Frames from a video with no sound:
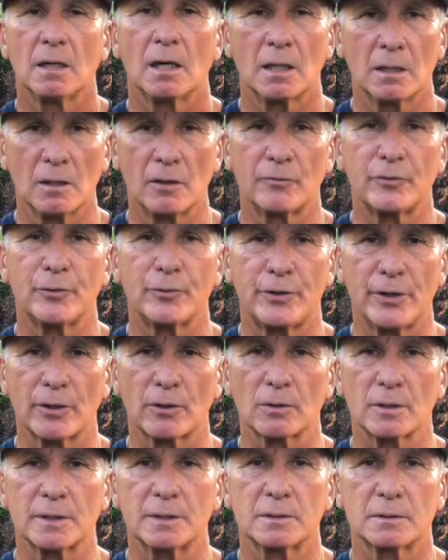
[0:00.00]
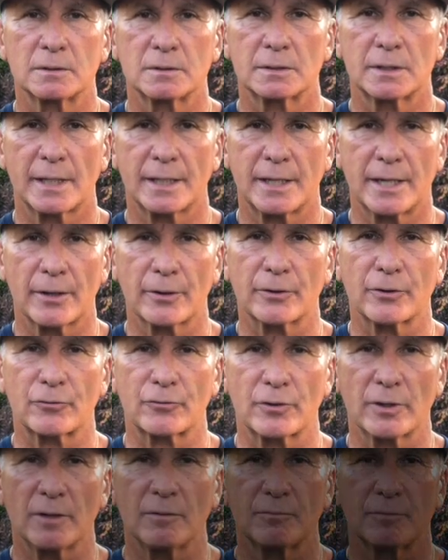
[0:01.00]
I love you dearly. Take care of
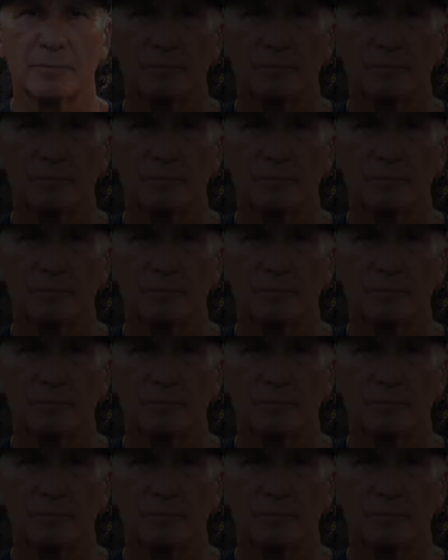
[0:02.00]
yourself.